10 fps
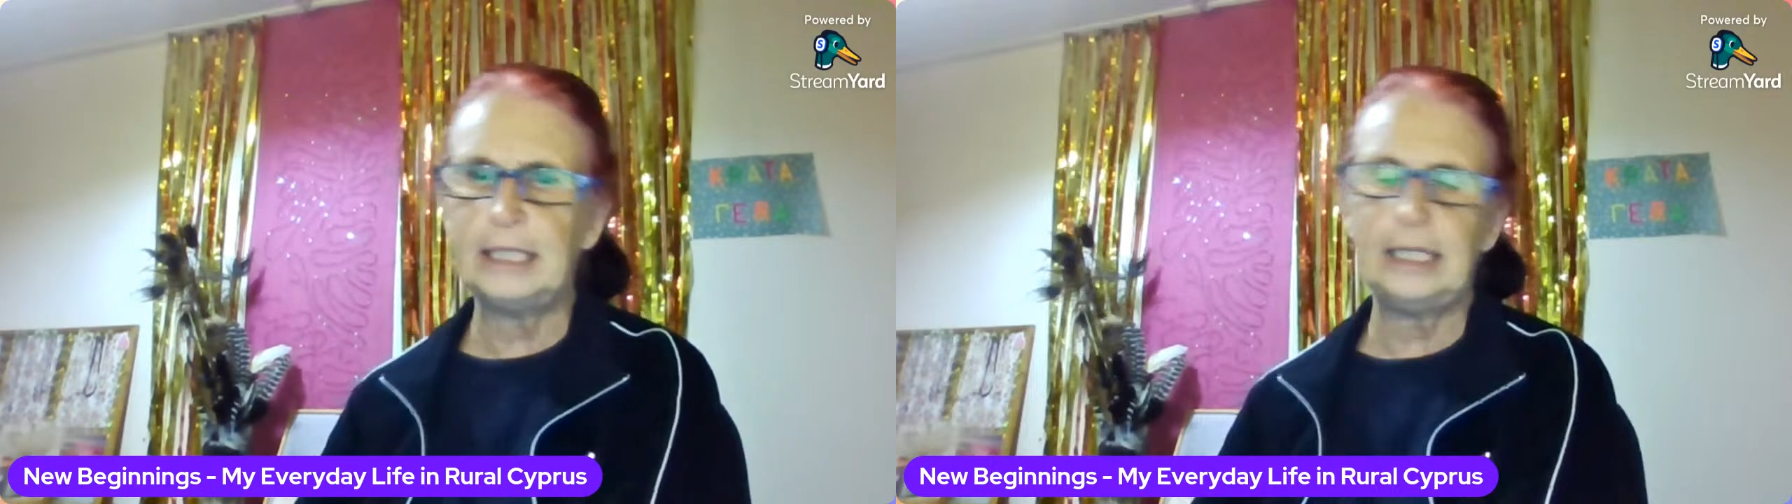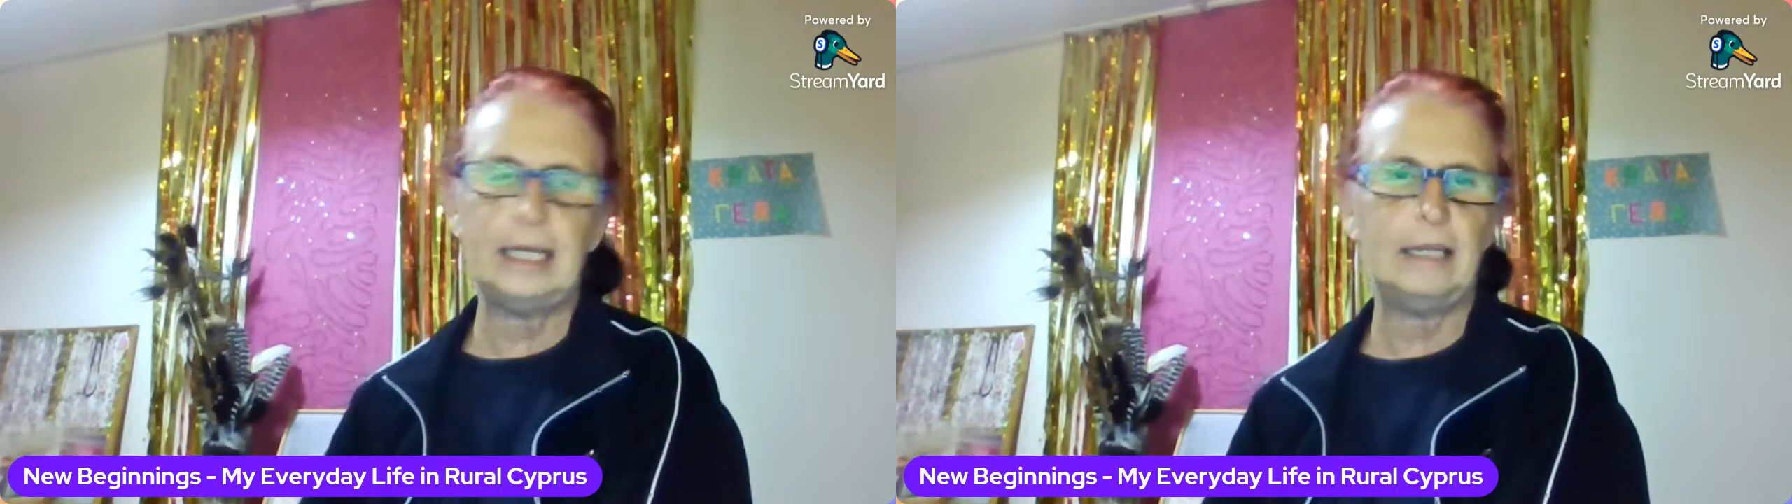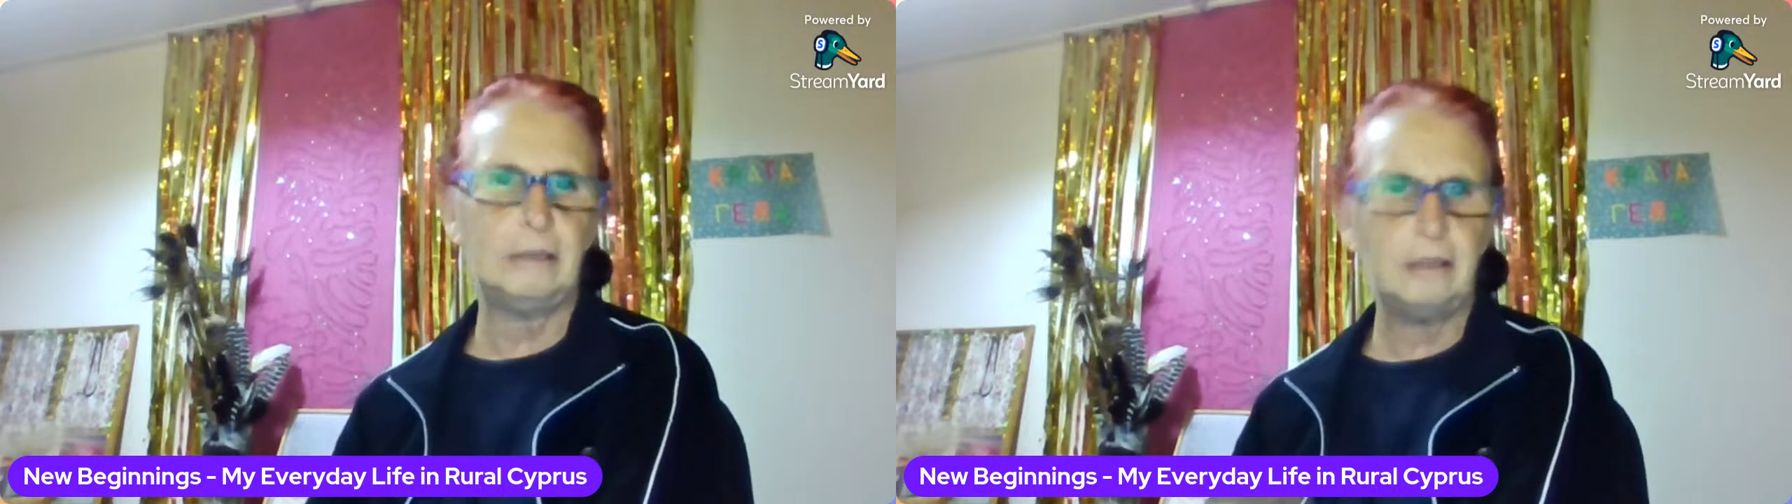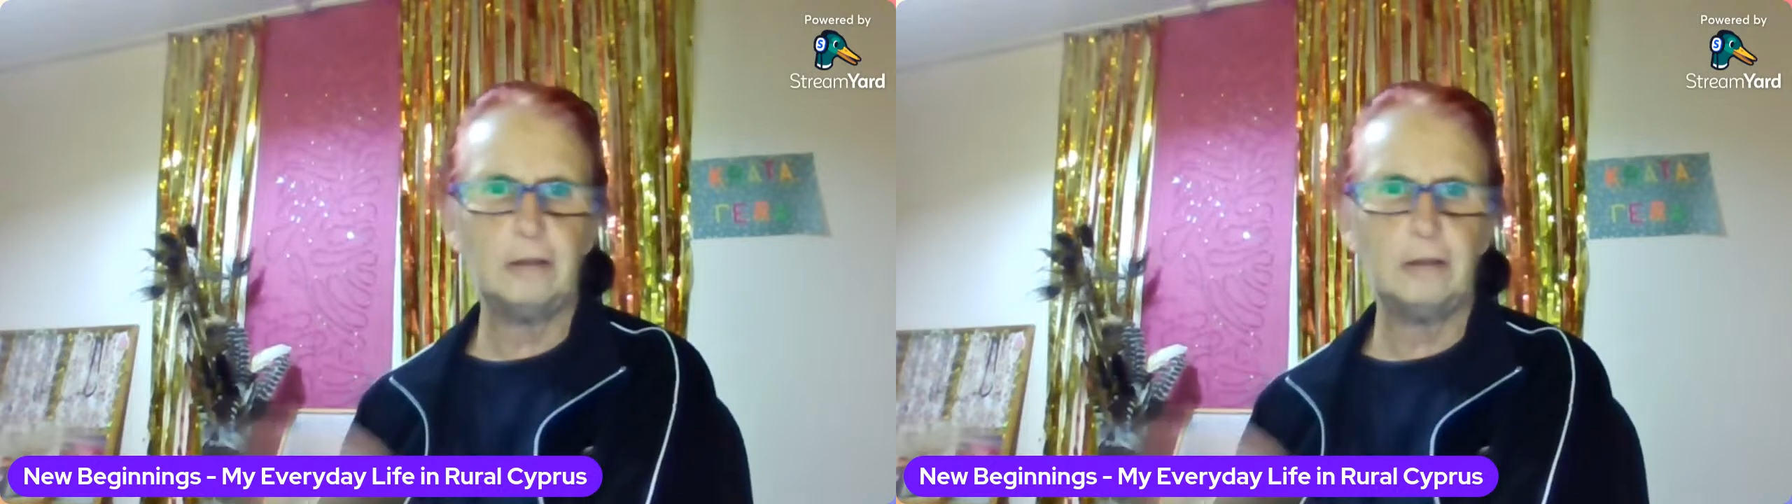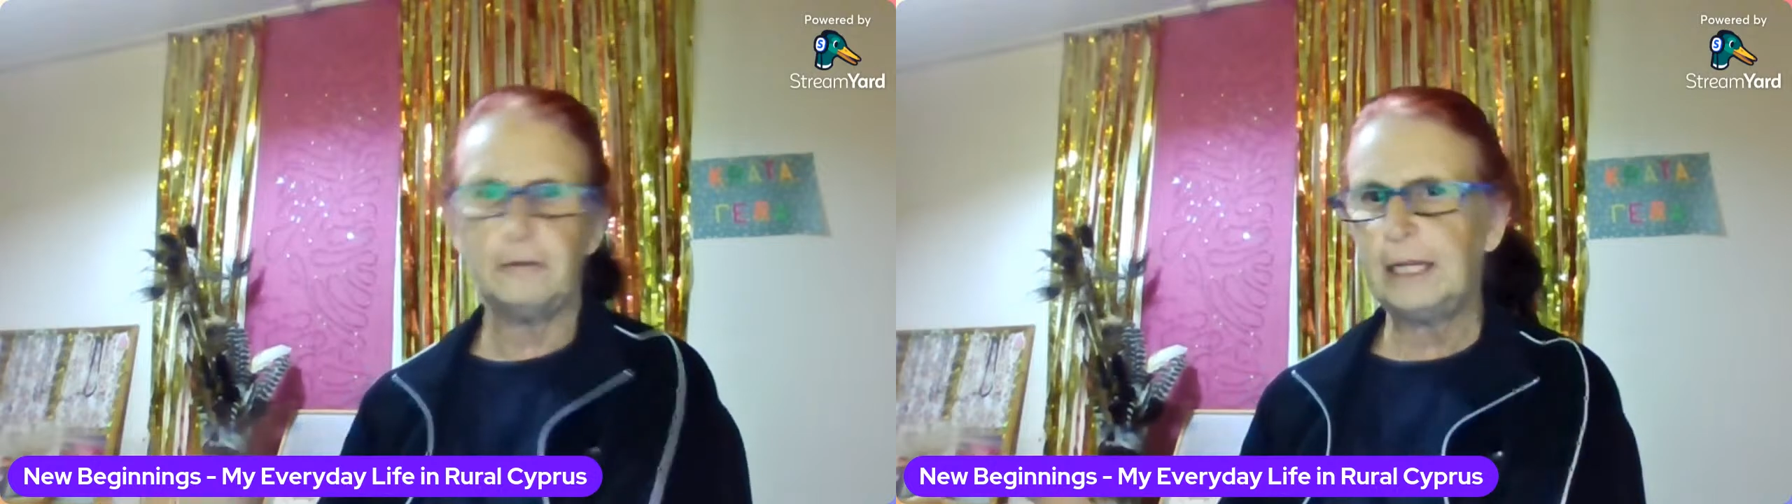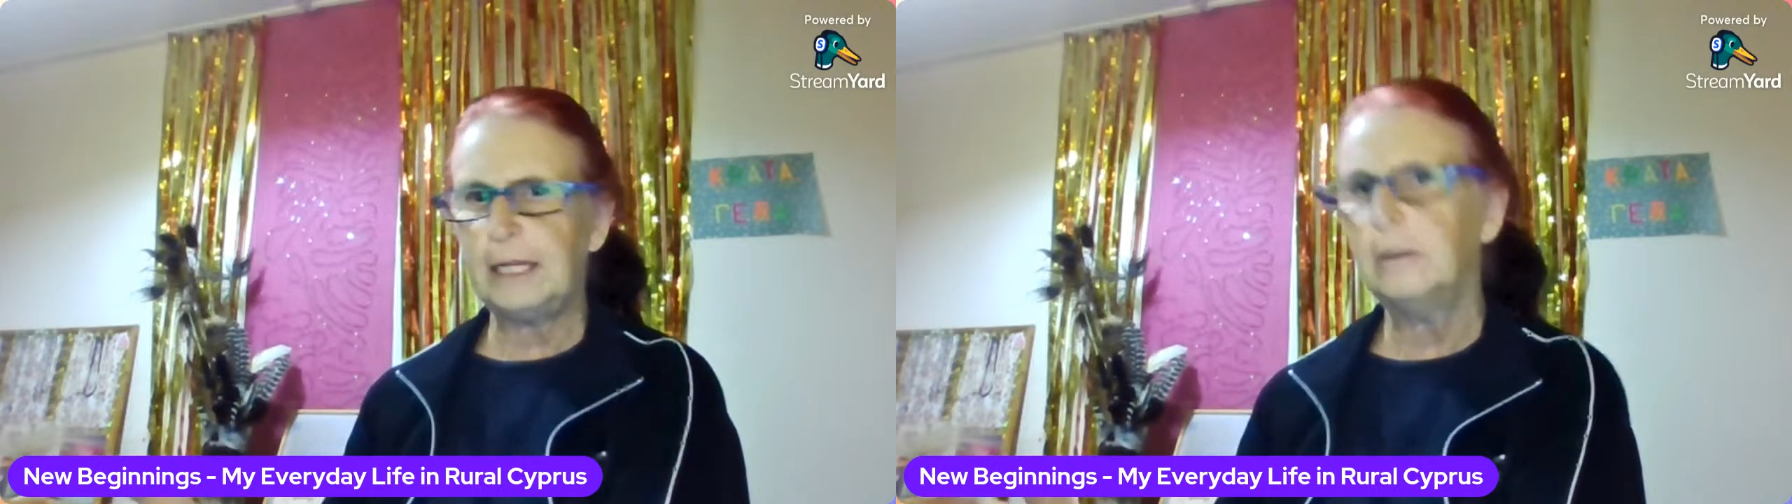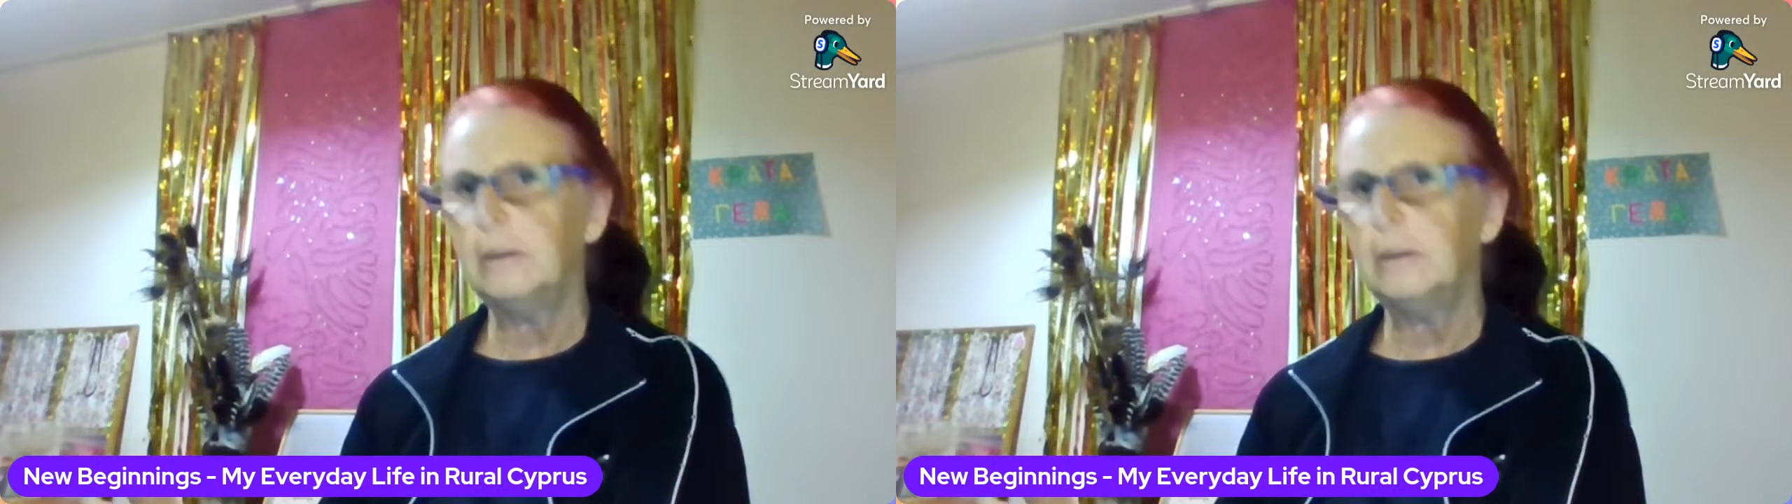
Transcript: and a lot of our